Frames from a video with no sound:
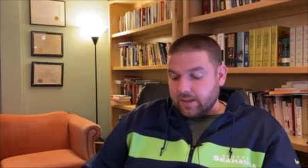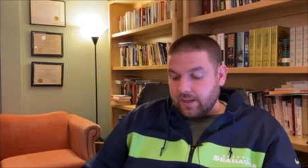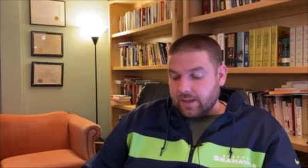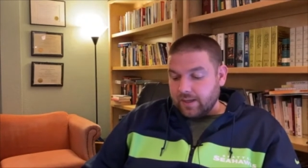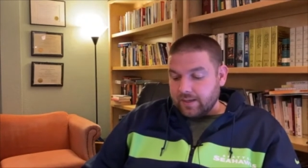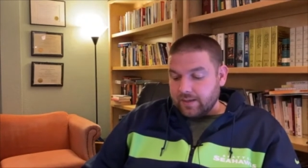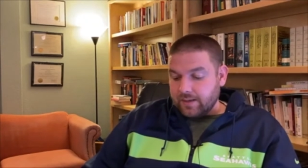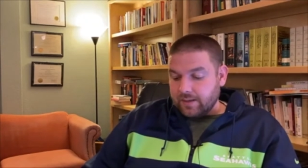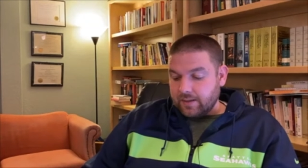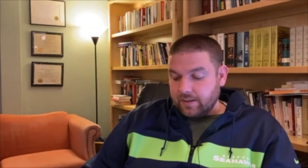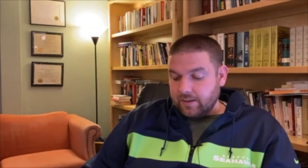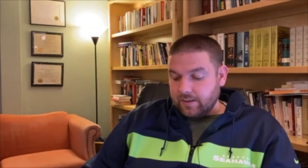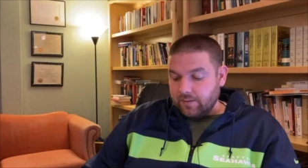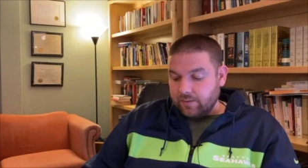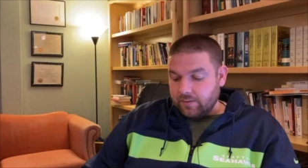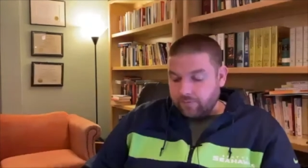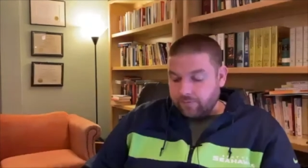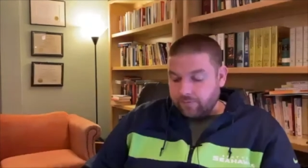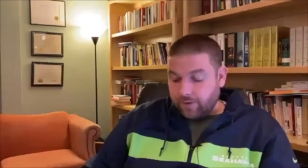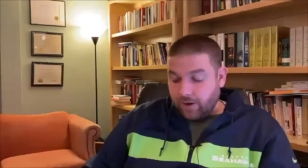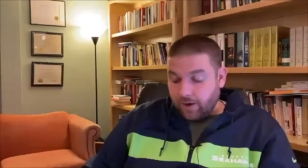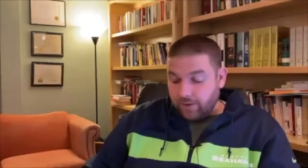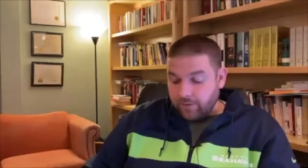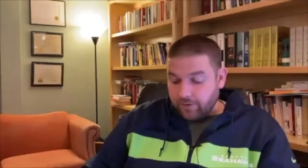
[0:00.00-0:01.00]
And the
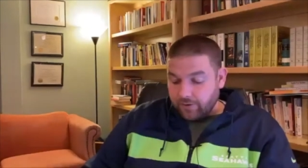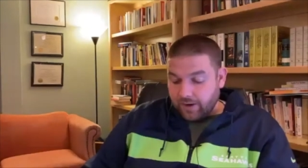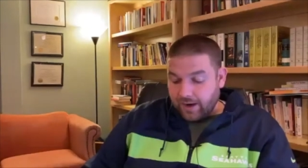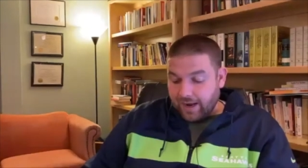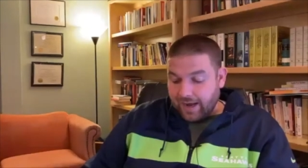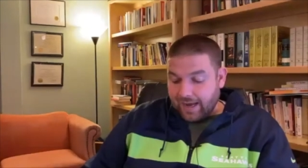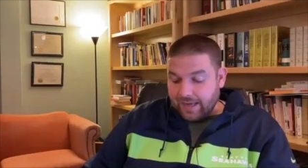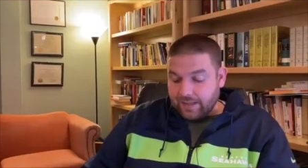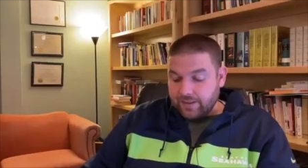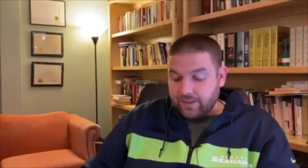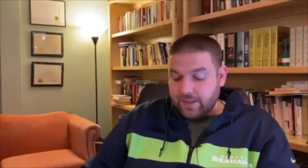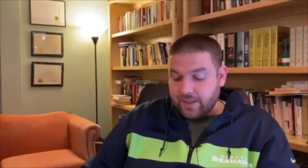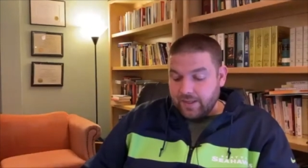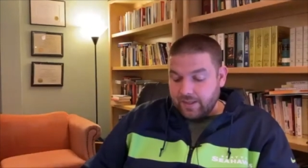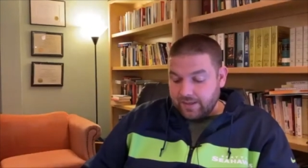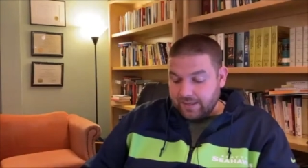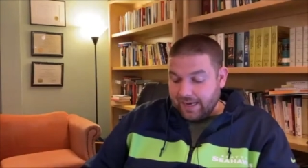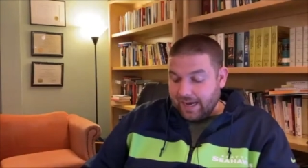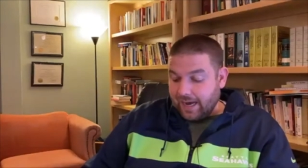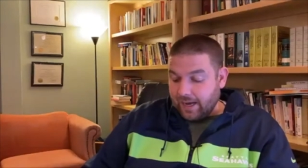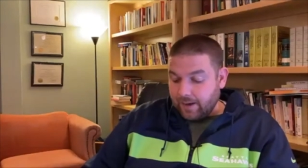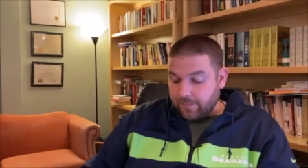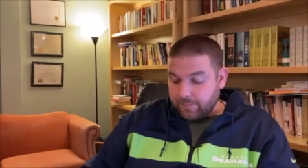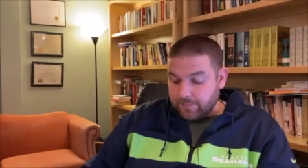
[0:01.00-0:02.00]
father had the
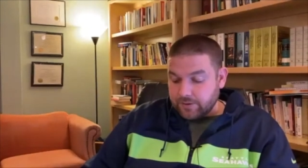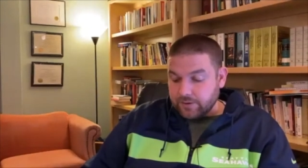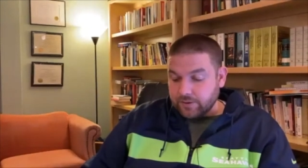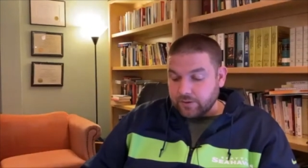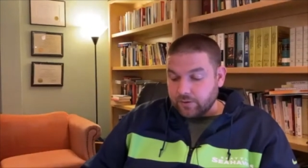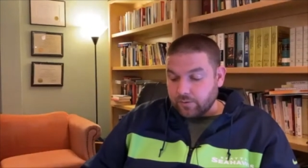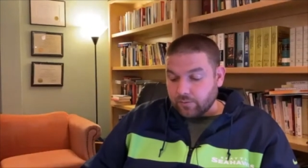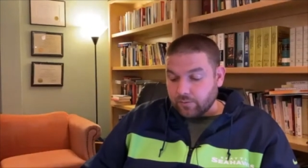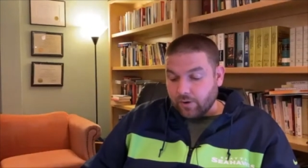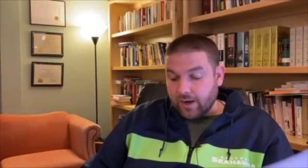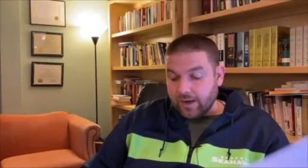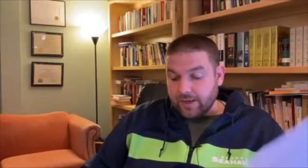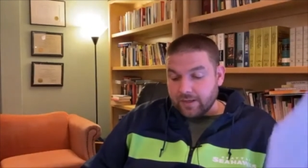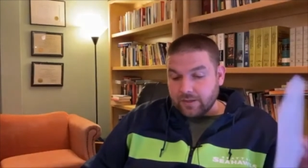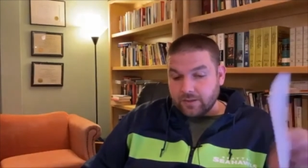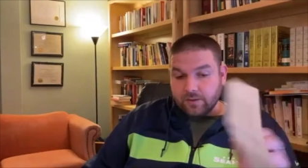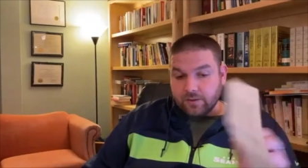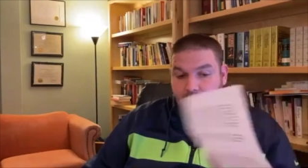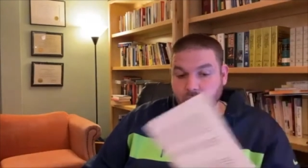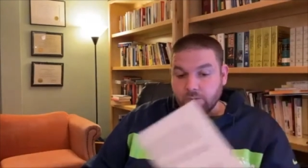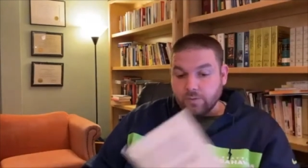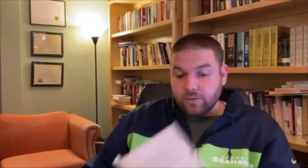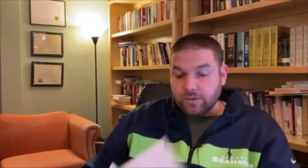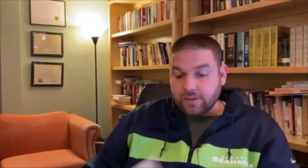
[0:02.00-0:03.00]
absolute right
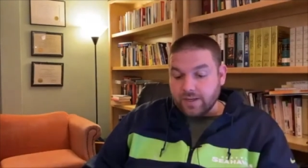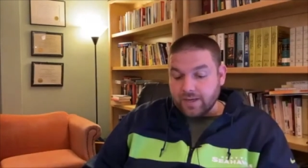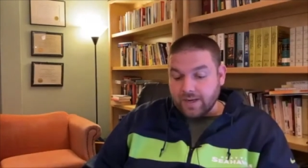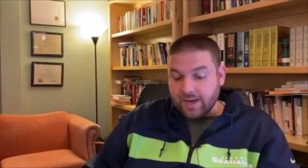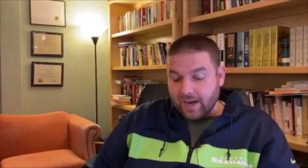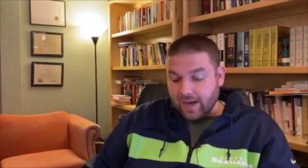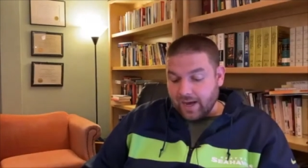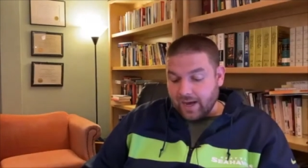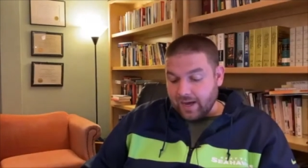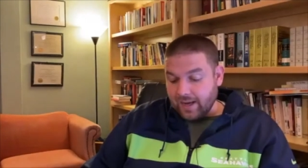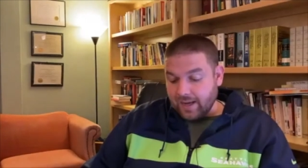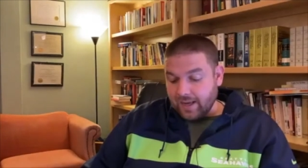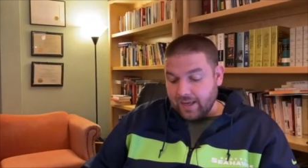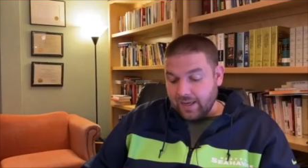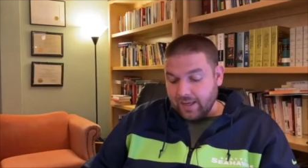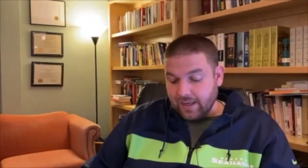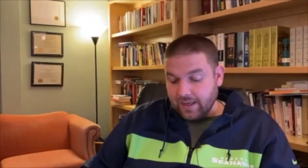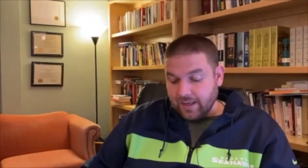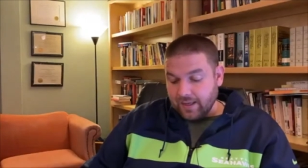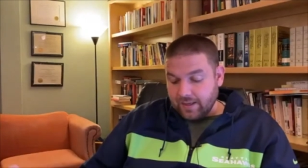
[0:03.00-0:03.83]
to deny